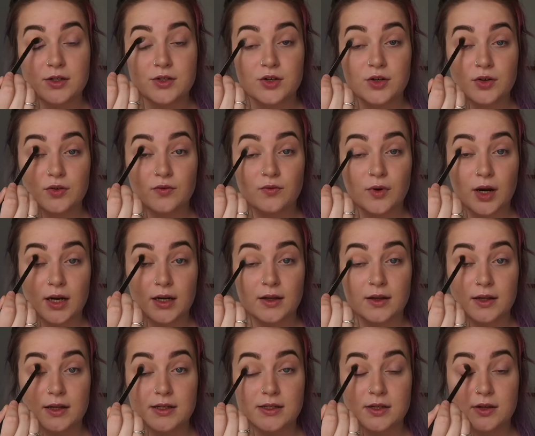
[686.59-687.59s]
to run
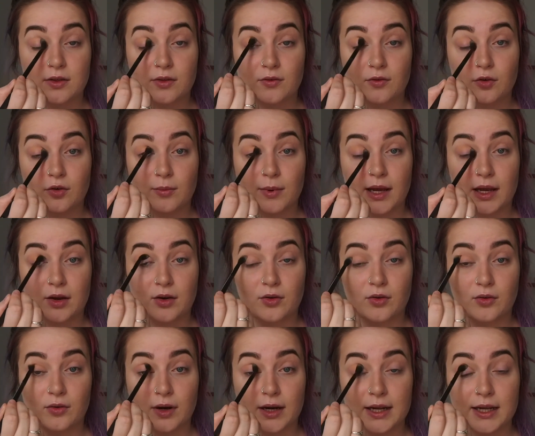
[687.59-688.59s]
this through my
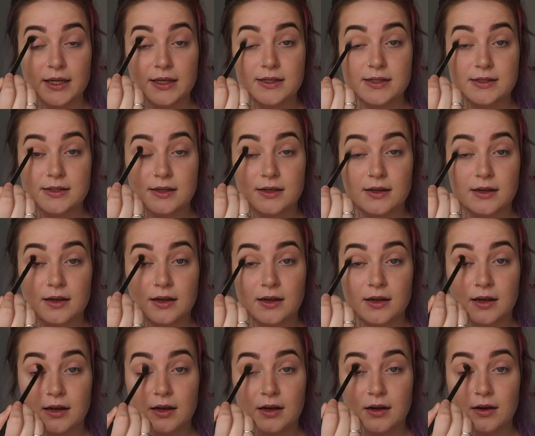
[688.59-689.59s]
crease.
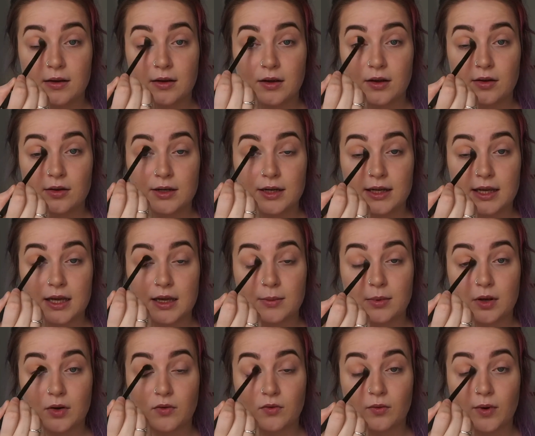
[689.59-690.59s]
I'm going to keep
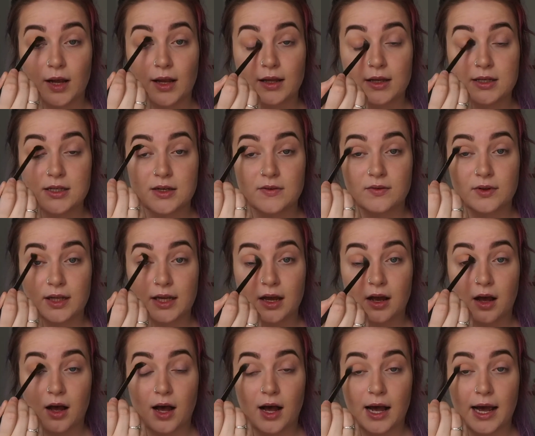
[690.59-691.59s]
it relatively
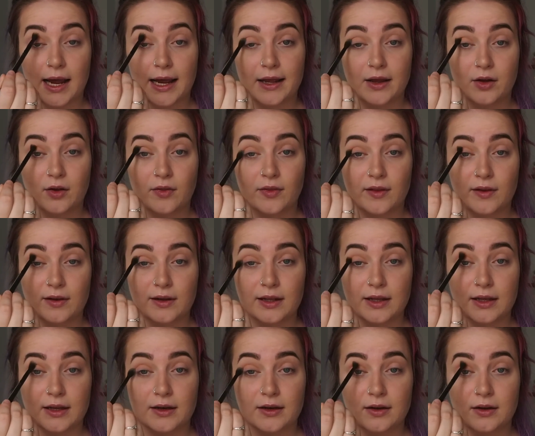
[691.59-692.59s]
high on the
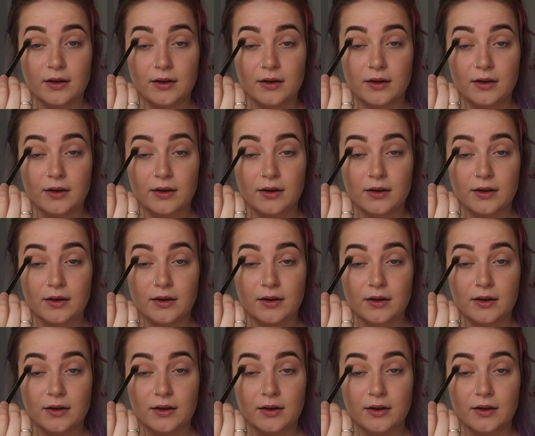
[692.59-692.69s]
lid.